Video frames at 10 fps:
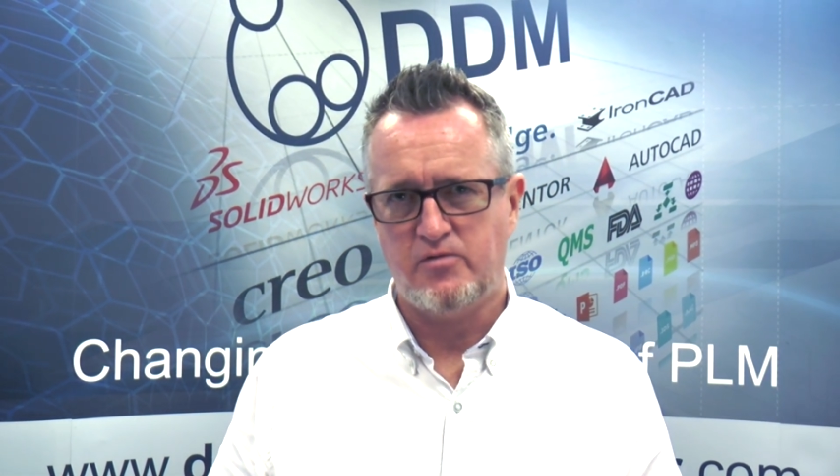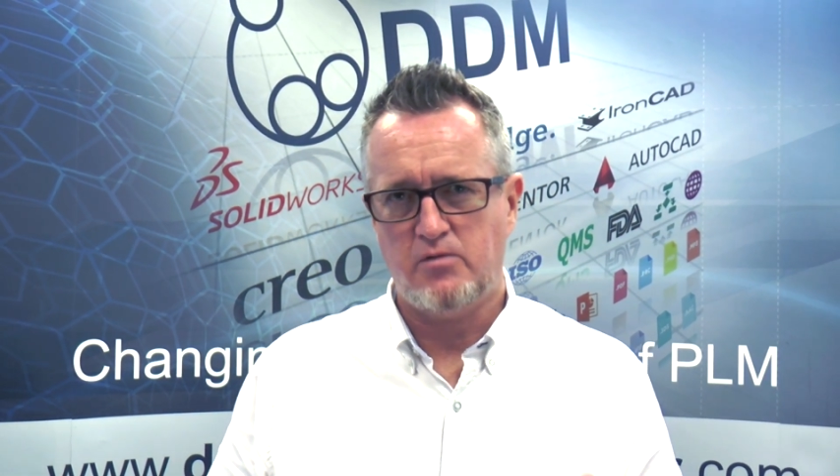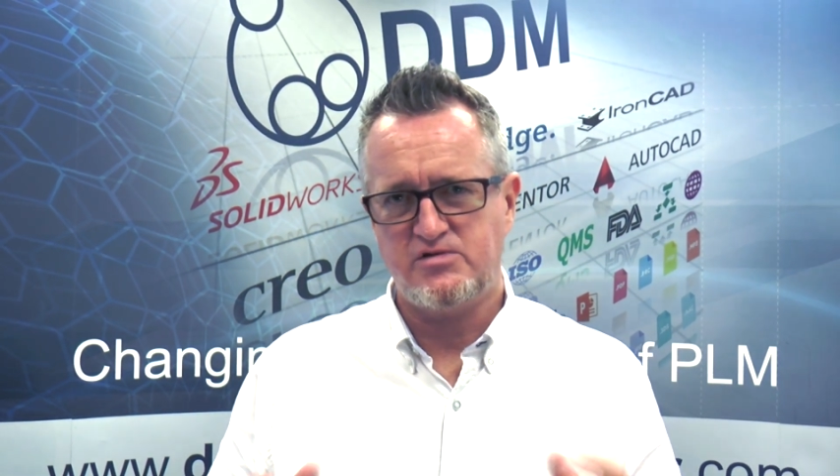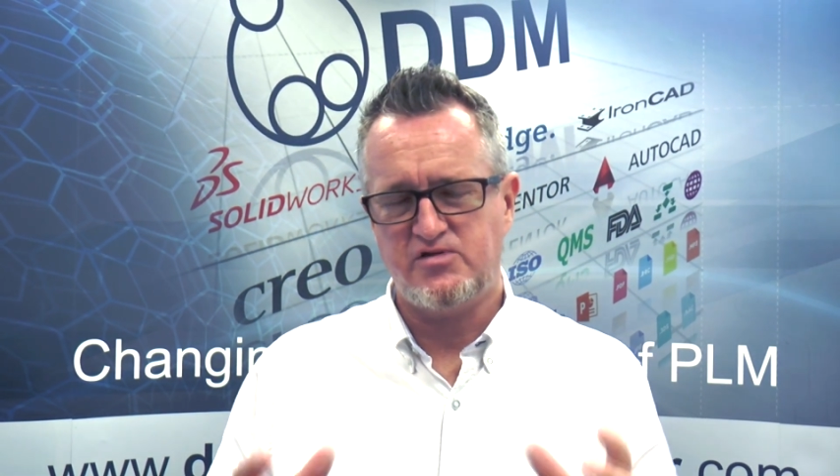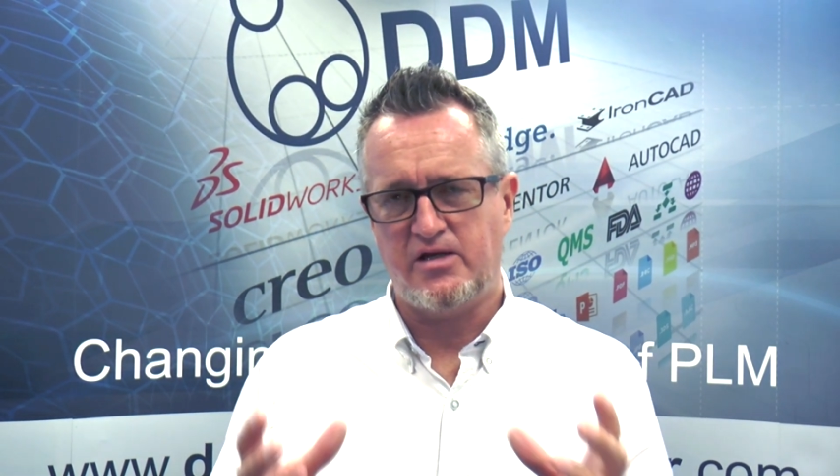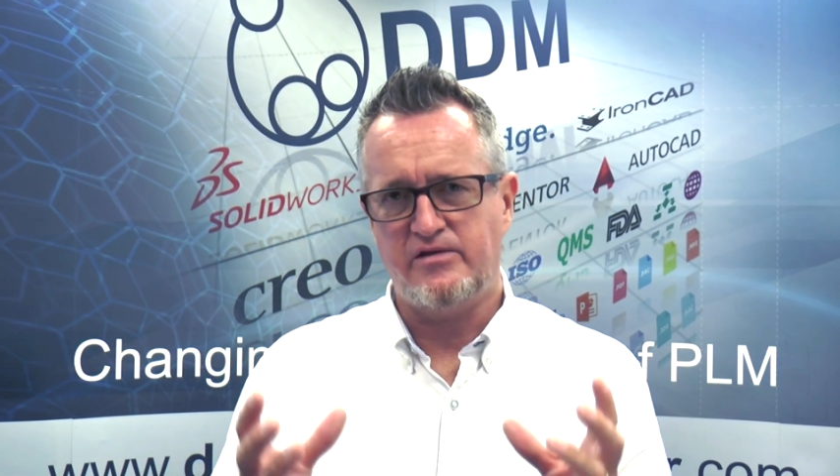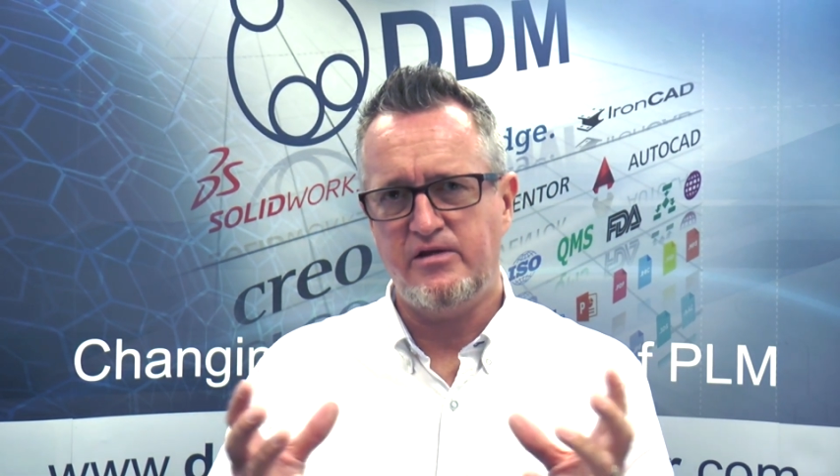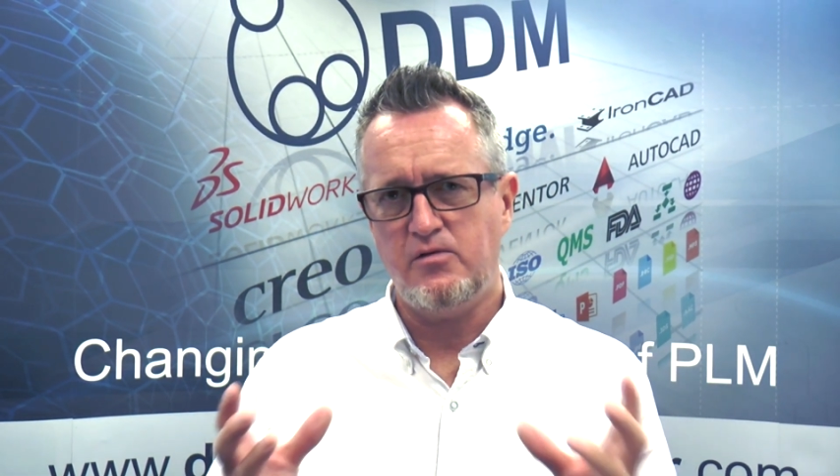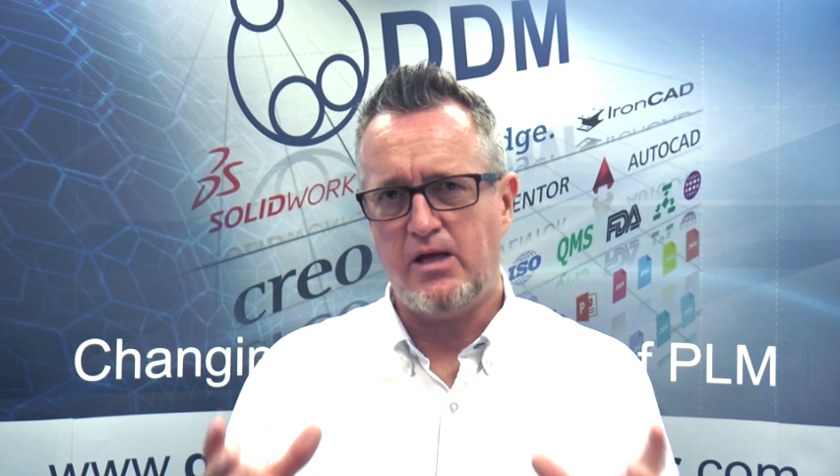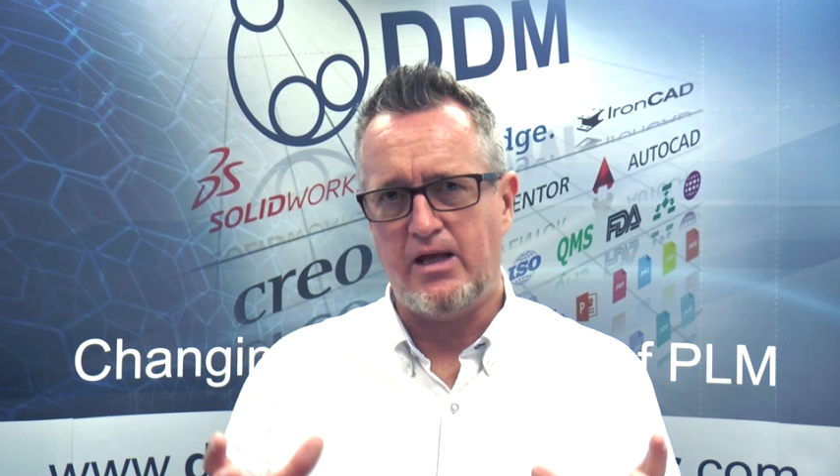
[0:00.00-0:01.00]
What we're trying to
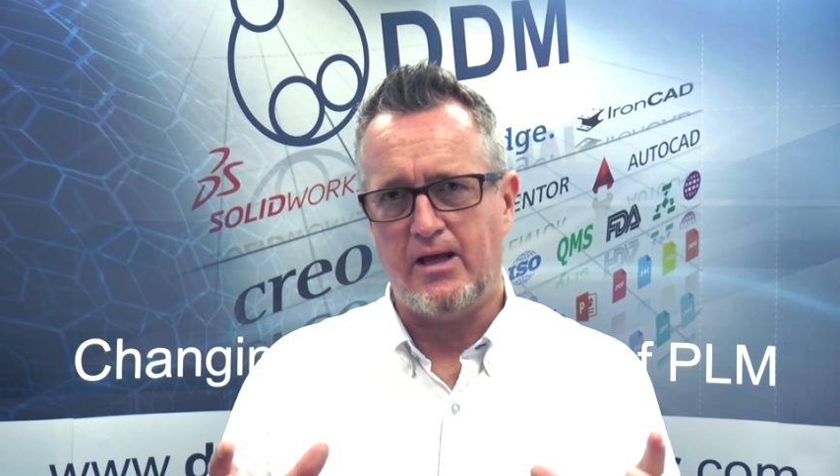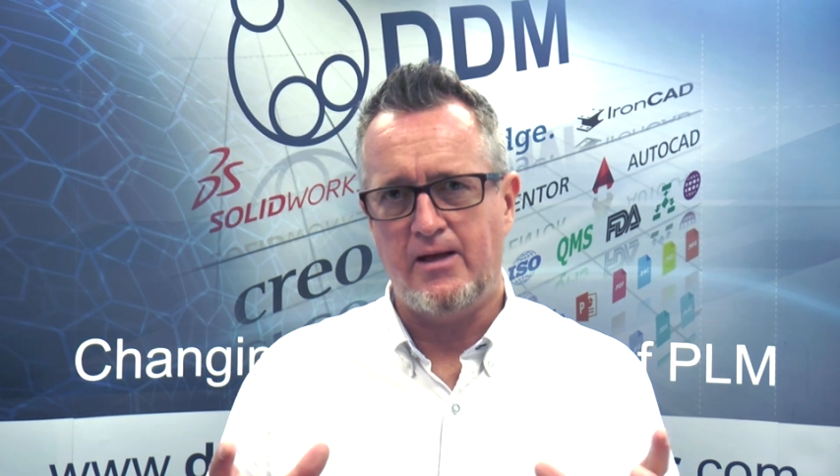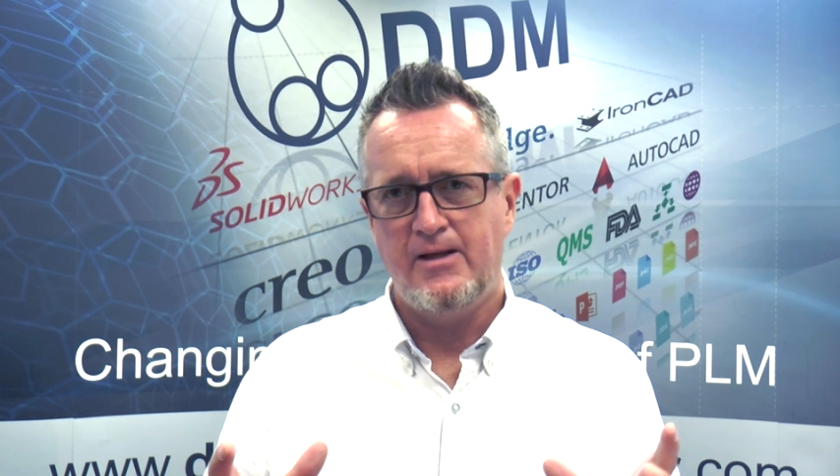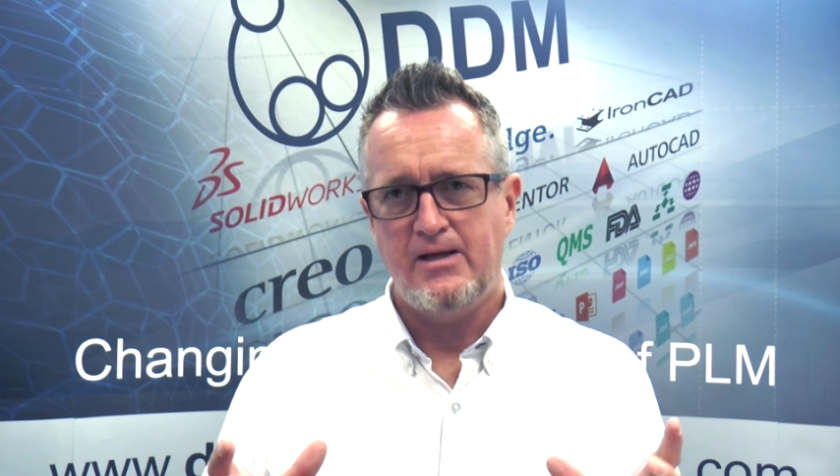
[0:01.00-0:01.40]
do here